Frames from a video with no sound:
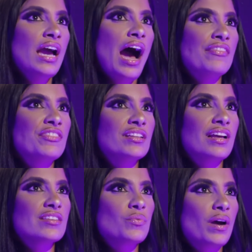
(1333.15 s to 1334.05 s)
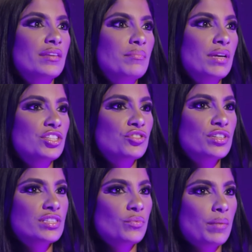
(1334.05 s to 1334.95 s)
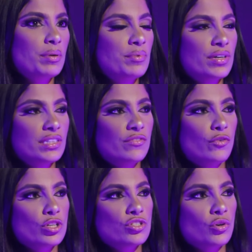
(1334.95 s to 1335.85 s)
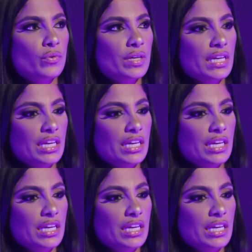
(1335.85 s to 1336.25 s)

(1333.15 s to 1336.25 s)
I think that's why the major reason why people get divorced so